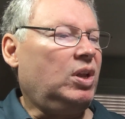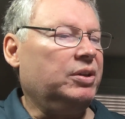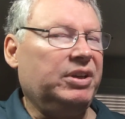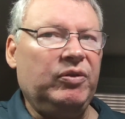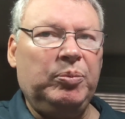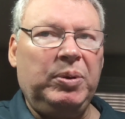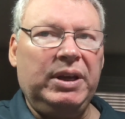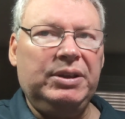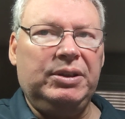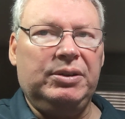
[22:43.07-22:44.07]
several
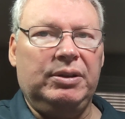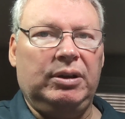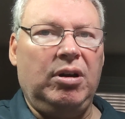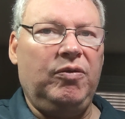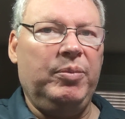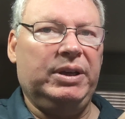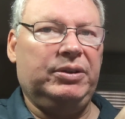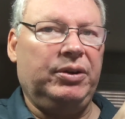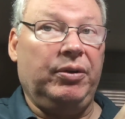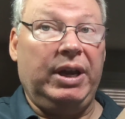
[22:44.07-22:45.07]
places in the Gulf of
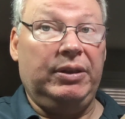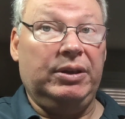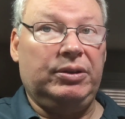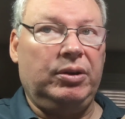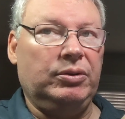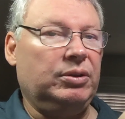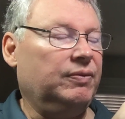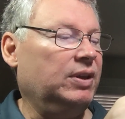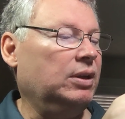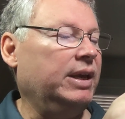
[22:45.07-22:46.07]
Mexico and the east coast of
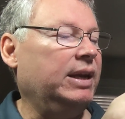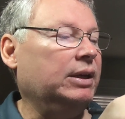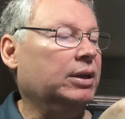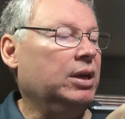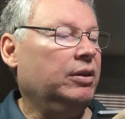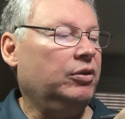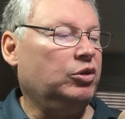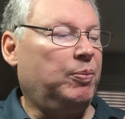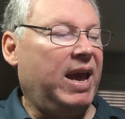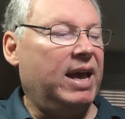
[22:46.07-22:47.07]
the Atlantic,
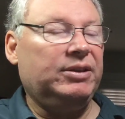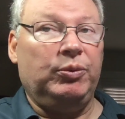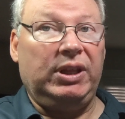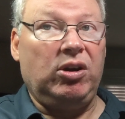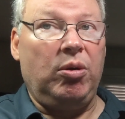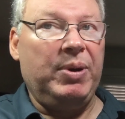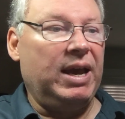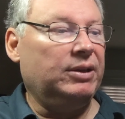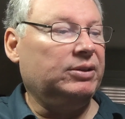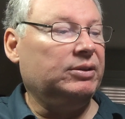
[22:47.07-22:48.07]
there's what they call
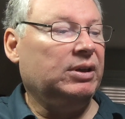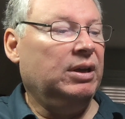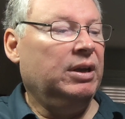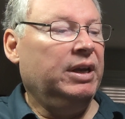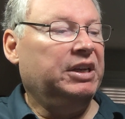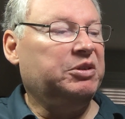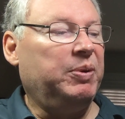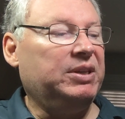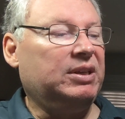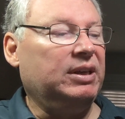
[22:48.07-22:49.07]
passes. It's
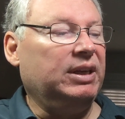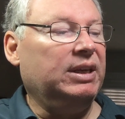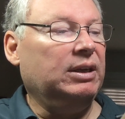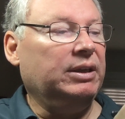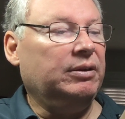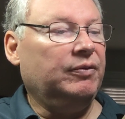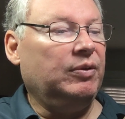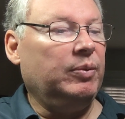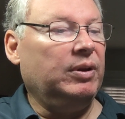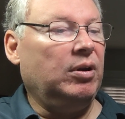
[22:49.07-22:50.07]
basically an inlet
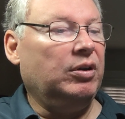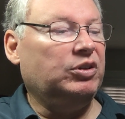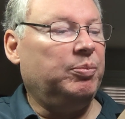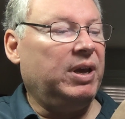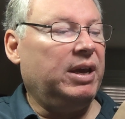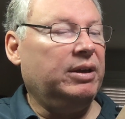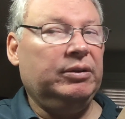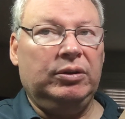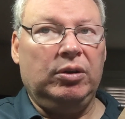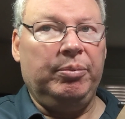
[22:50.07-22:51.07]
from a large bay
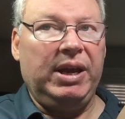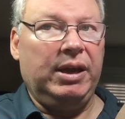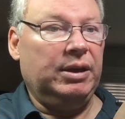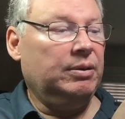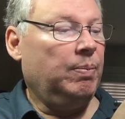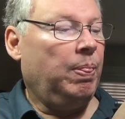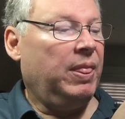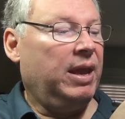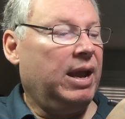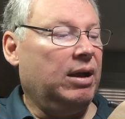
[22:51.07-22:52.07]

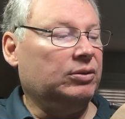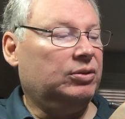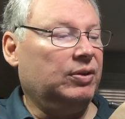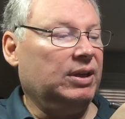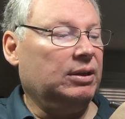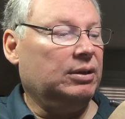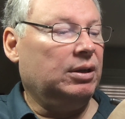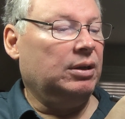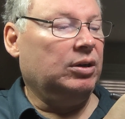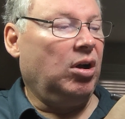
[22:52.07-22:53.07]
out into
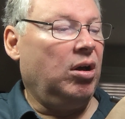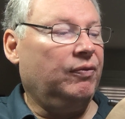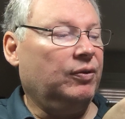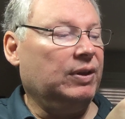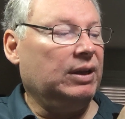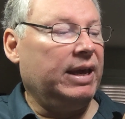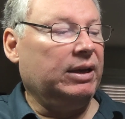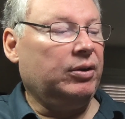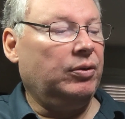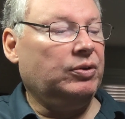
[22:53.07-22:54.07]
the Gulf or the
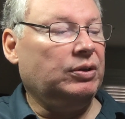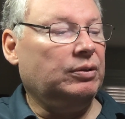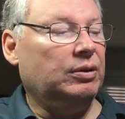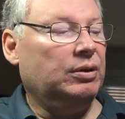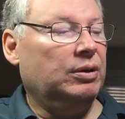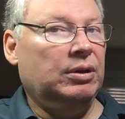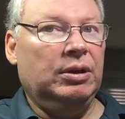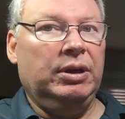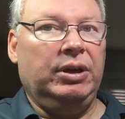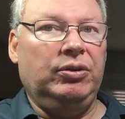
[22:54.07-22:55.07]
Atlantic Ocean.
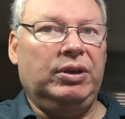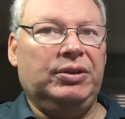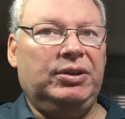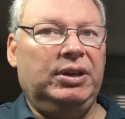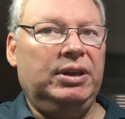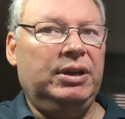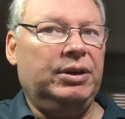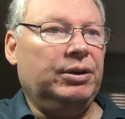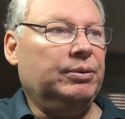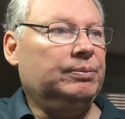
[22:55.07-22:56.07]
And you can see
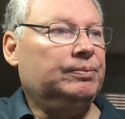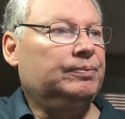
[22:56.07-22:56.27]
here,